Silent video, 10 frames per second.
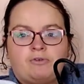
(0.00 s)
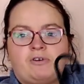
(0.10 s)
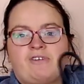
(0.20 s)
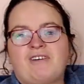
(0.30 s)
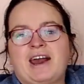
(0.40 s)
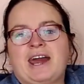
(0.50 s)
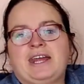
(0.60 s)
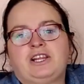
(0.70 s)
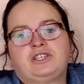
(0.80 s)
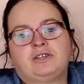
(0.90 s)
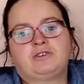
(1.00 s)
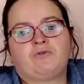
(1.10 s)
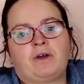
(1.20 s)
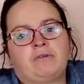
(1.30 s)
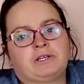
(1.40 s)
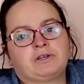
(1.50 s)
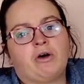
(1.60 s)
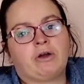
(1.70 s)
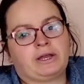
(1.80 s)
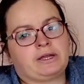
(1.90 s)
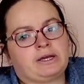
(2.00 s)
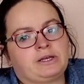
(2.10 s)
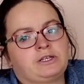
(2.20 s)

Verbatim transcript: for her age, she's very tiny.